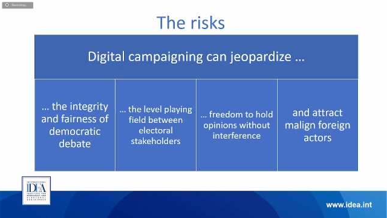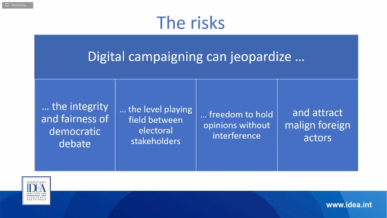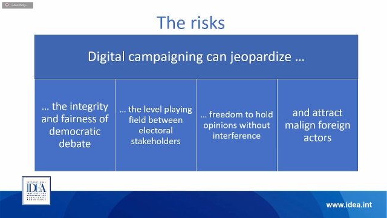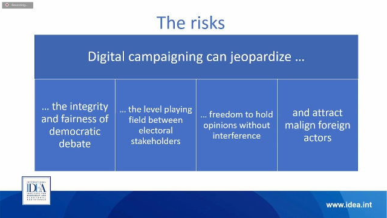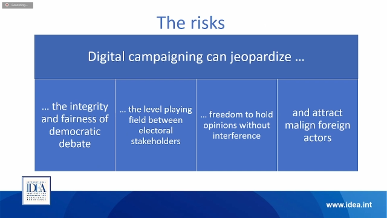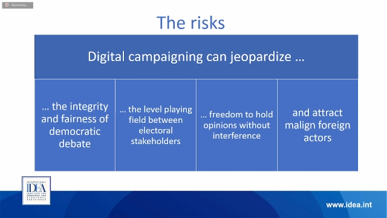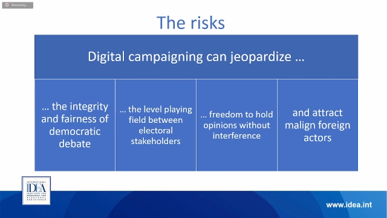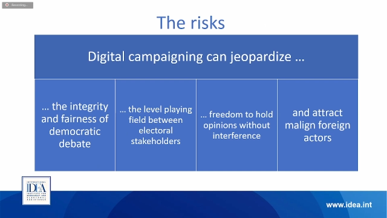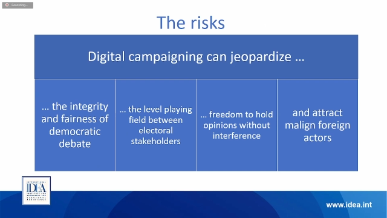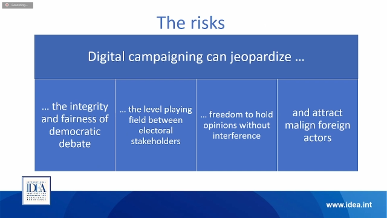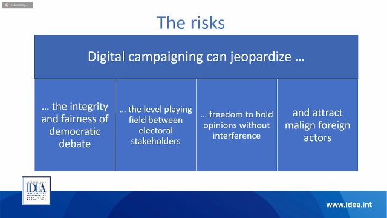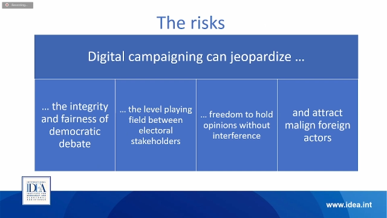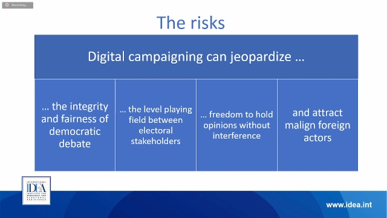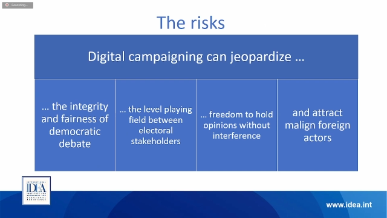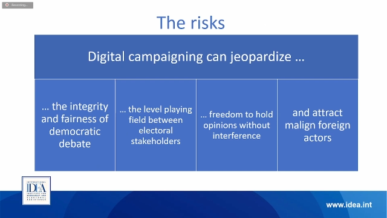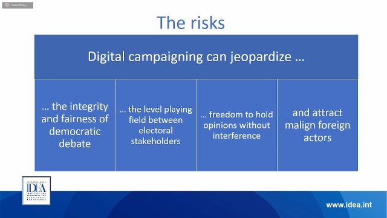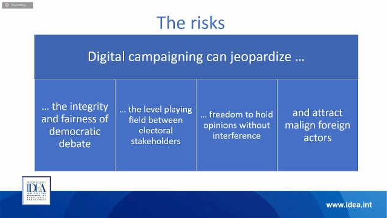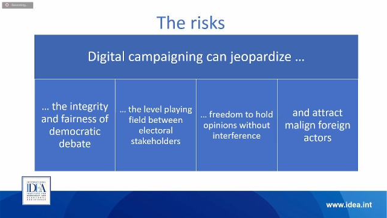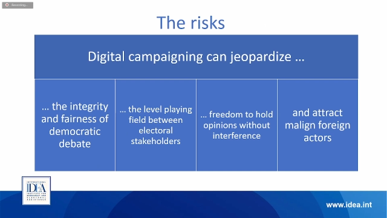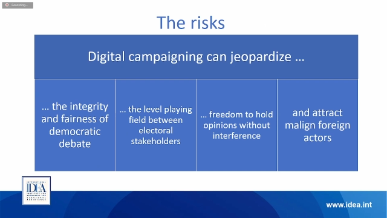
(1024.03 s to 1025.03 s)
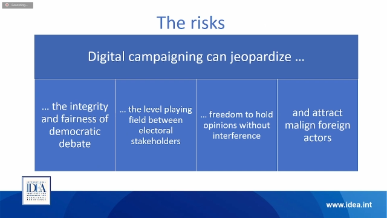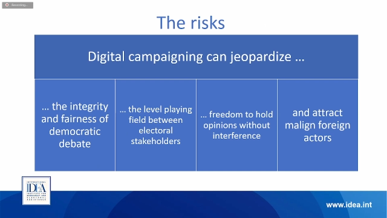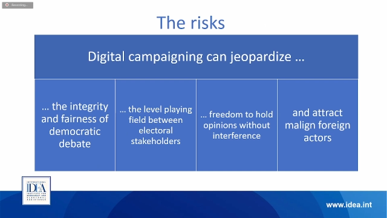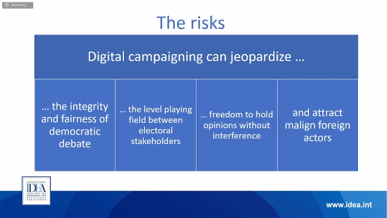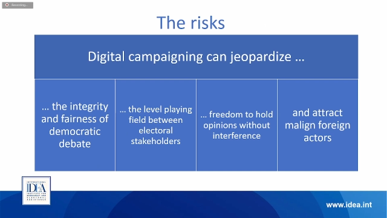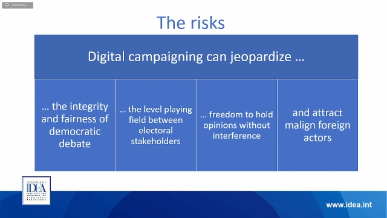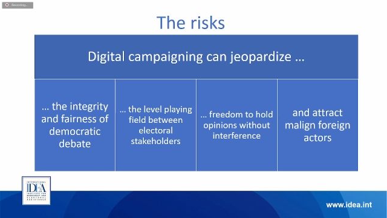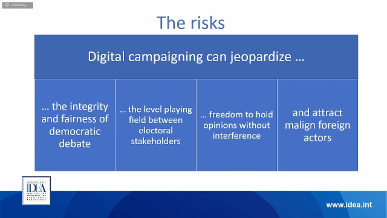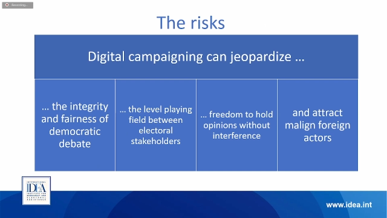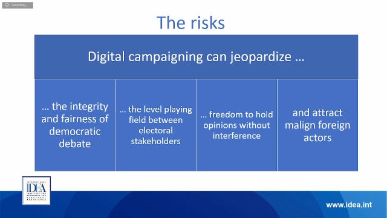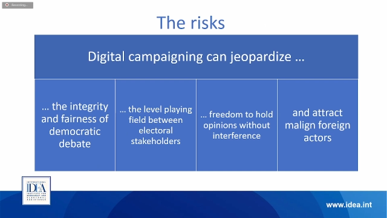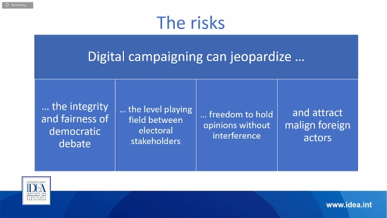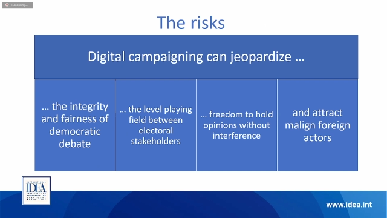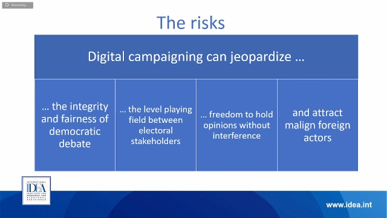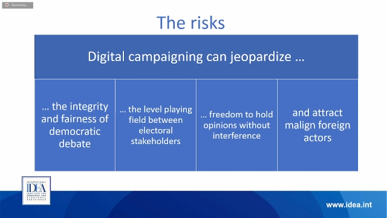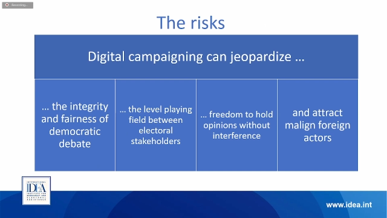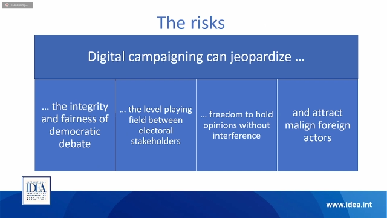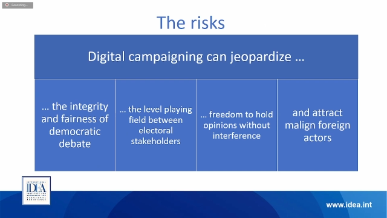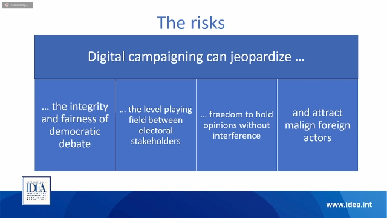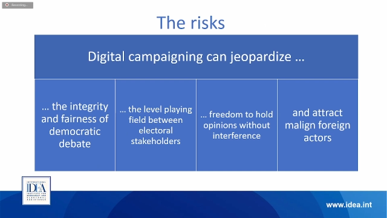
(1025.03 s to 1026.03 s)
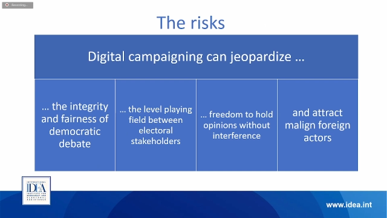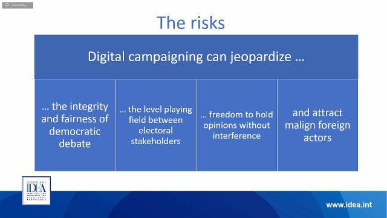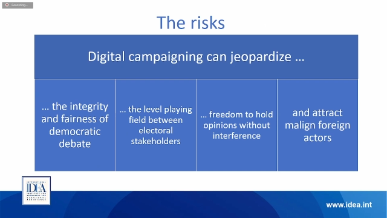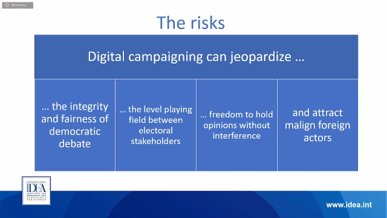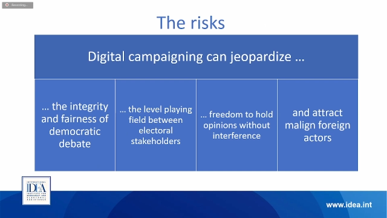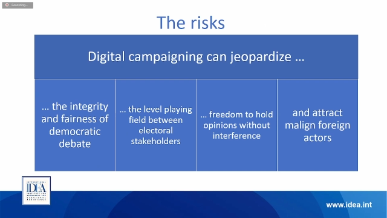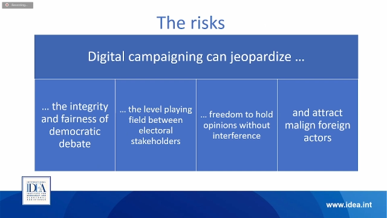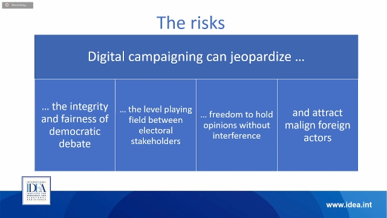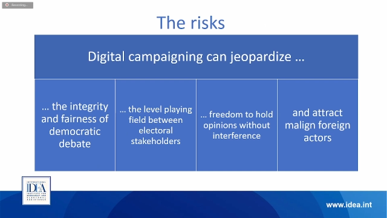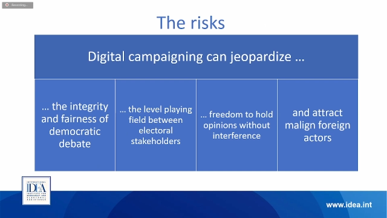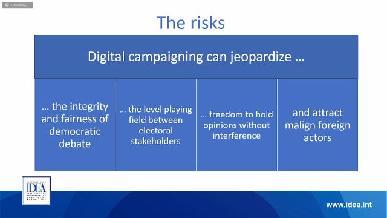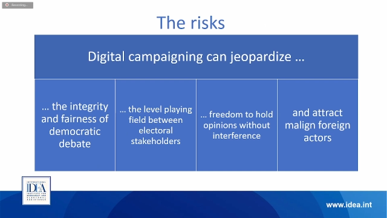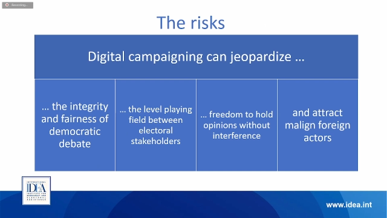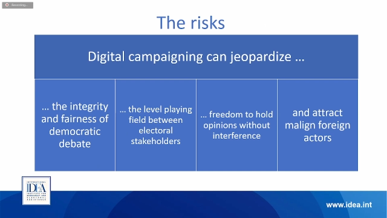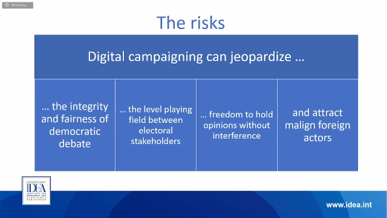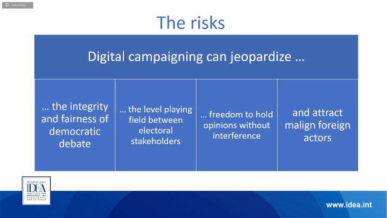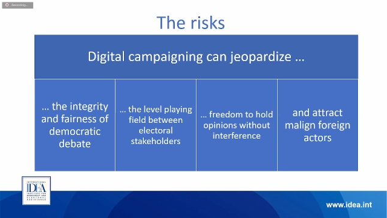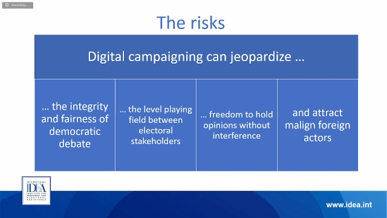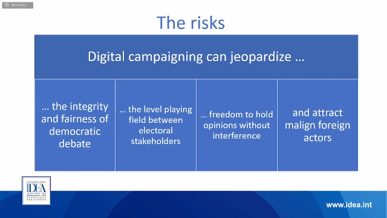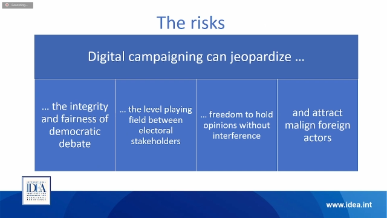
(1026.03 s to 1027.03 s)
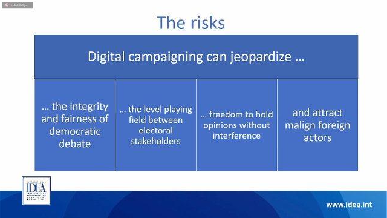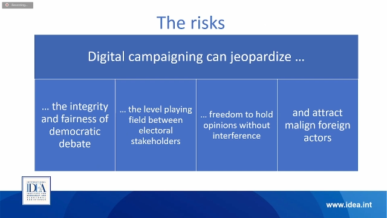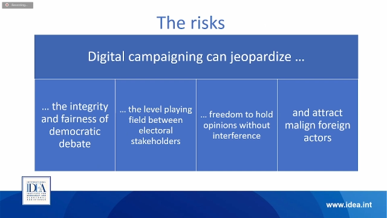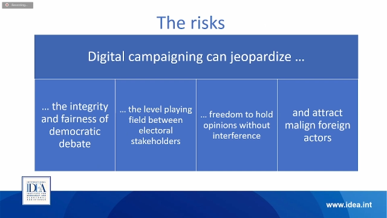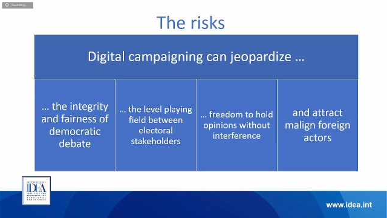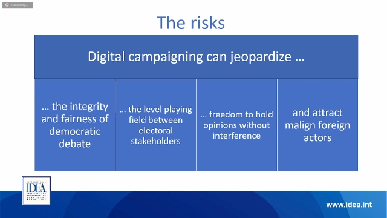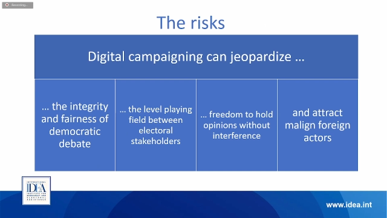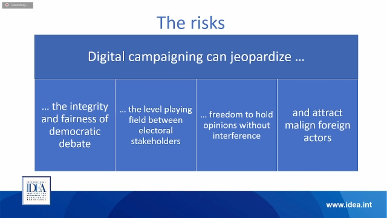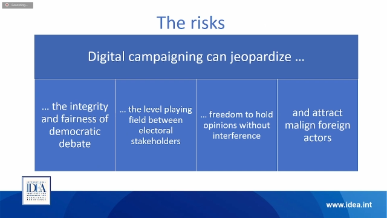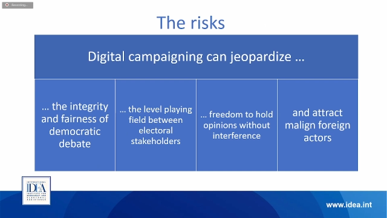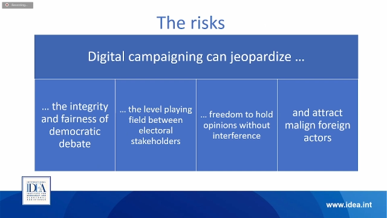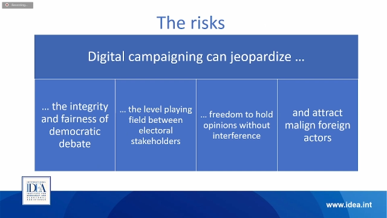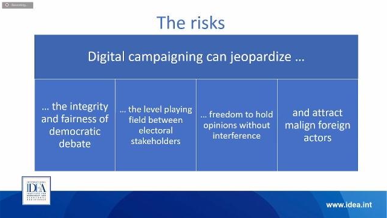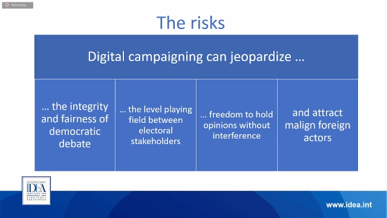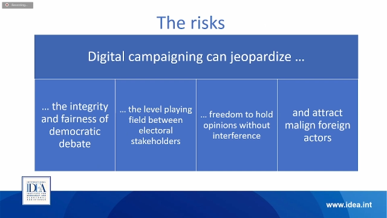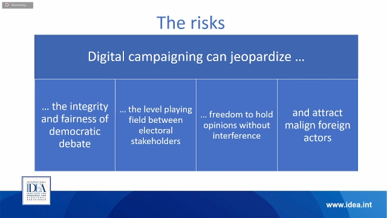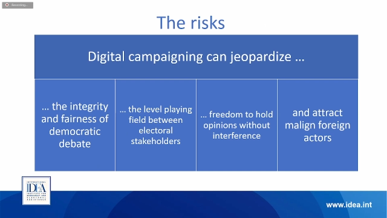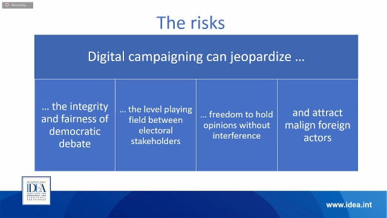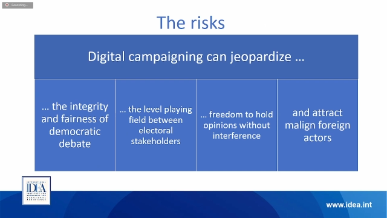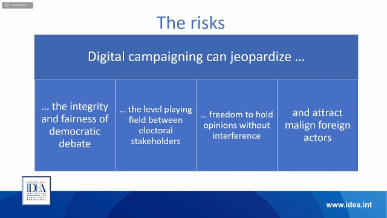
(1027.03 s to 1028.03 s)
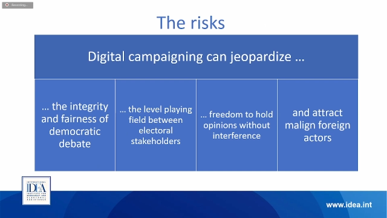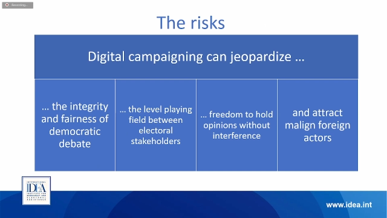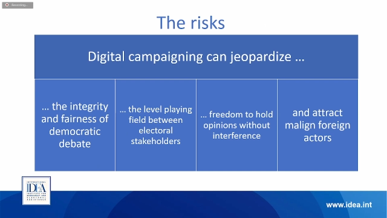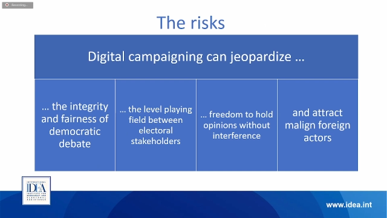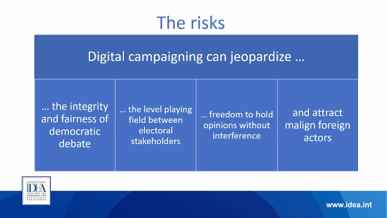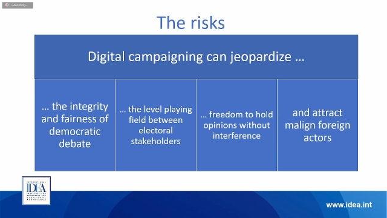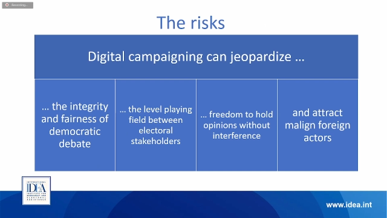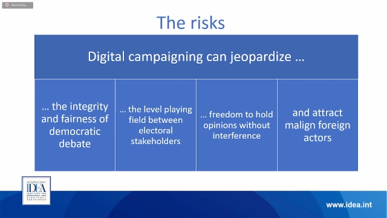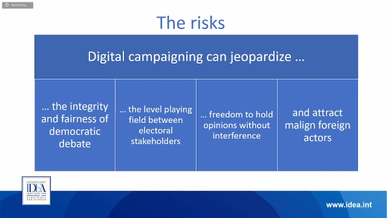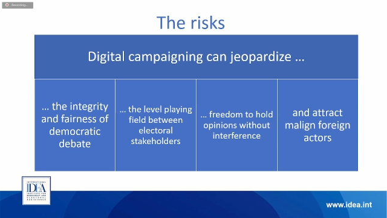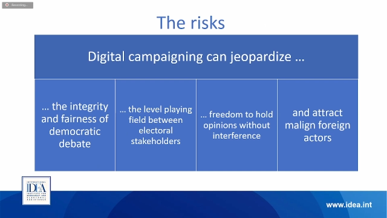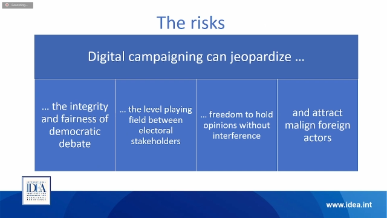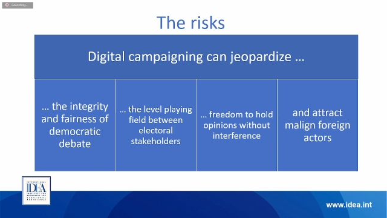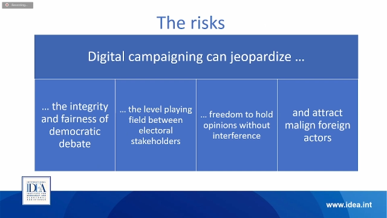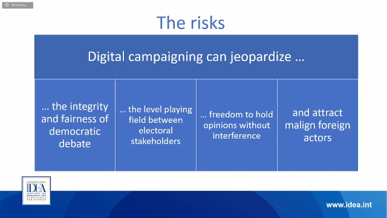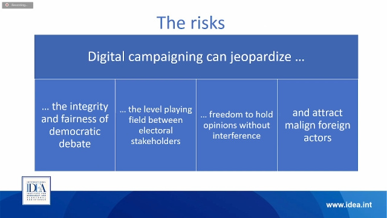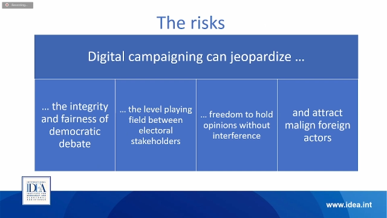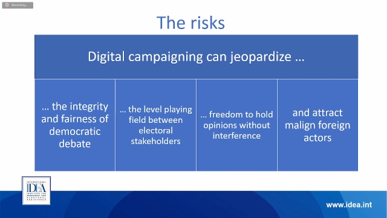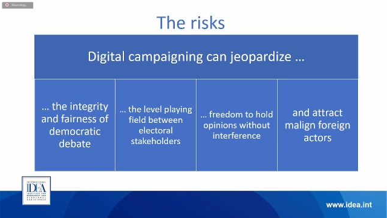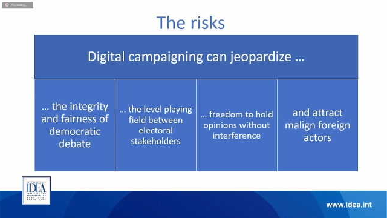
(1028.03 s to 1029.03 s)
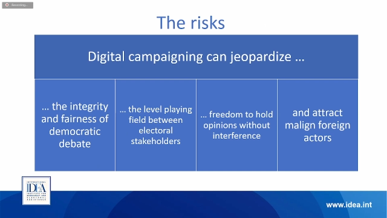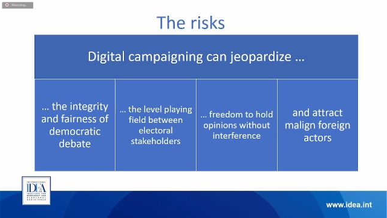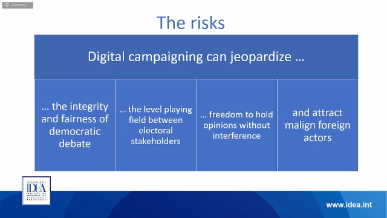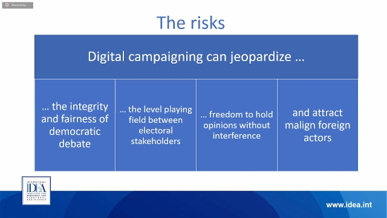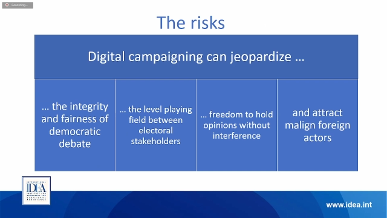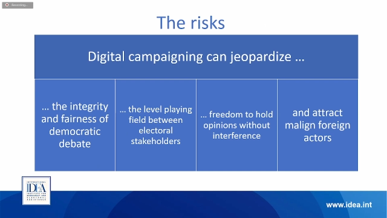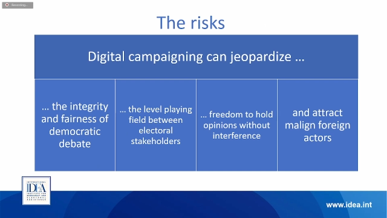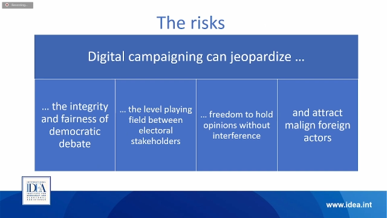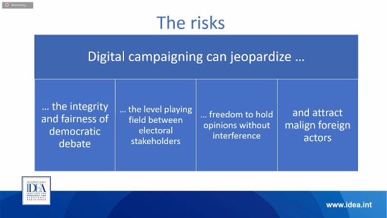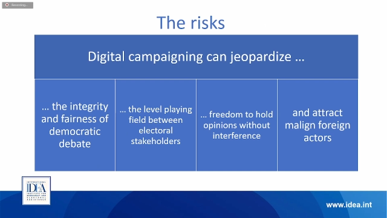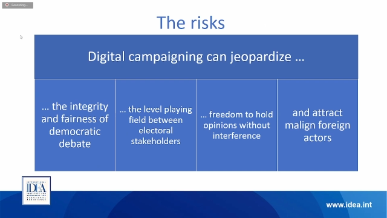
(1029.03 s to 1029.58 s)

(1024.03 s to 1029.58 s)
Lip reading: Nobody's mouth can be seen.